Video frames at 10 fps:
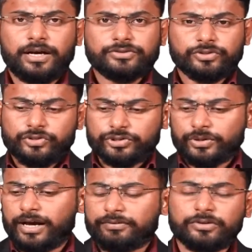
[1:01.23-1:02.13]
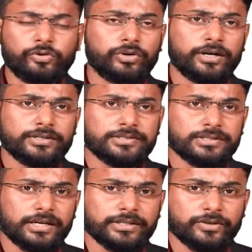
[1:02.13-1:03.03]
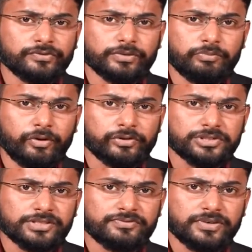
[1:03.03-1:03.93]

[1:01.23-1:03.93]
So you should have a good understanding of the blockchain